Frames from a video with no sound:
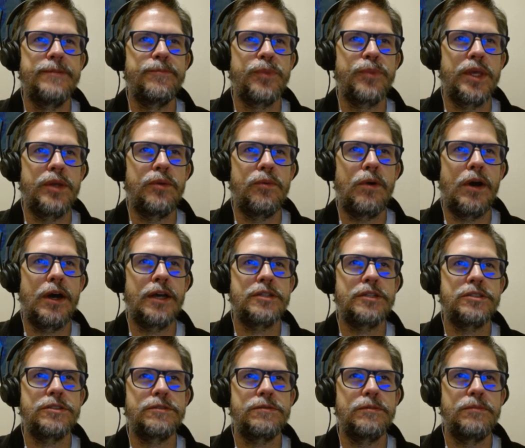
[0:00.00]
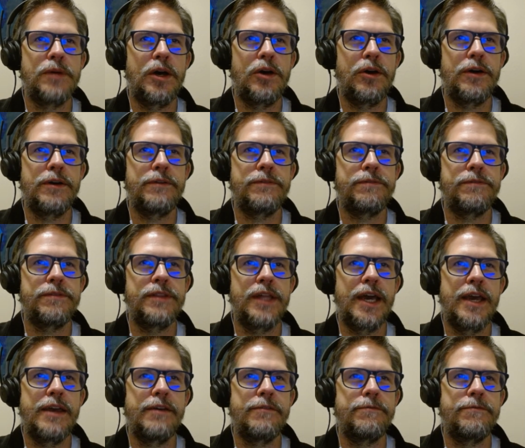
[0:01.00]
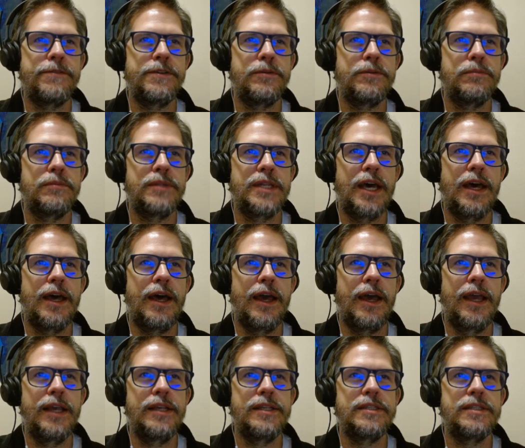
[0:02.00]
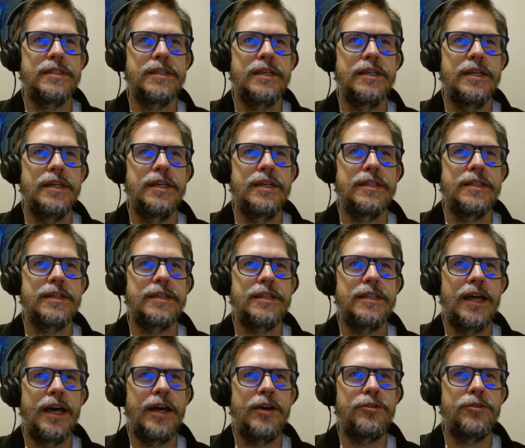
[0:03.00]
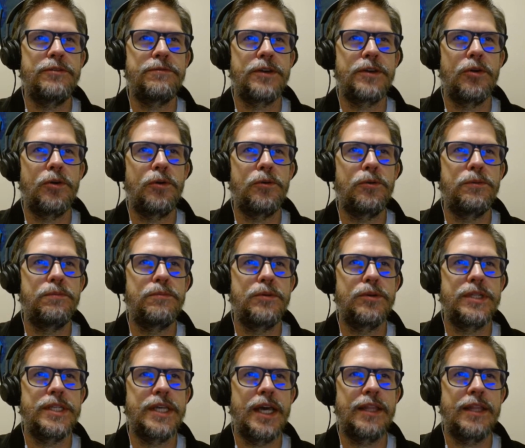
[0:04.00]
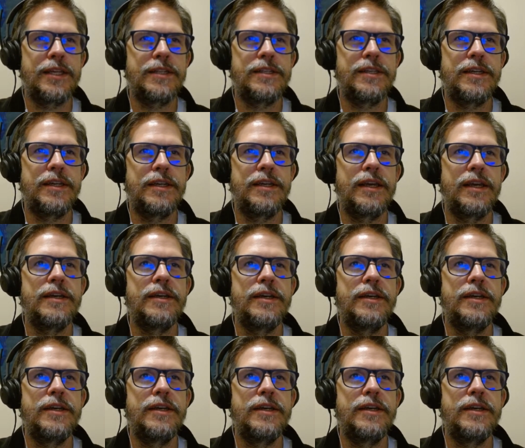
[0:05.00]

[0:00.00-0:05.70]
and wash from off thy filmed eyes the cloud of cold mortality,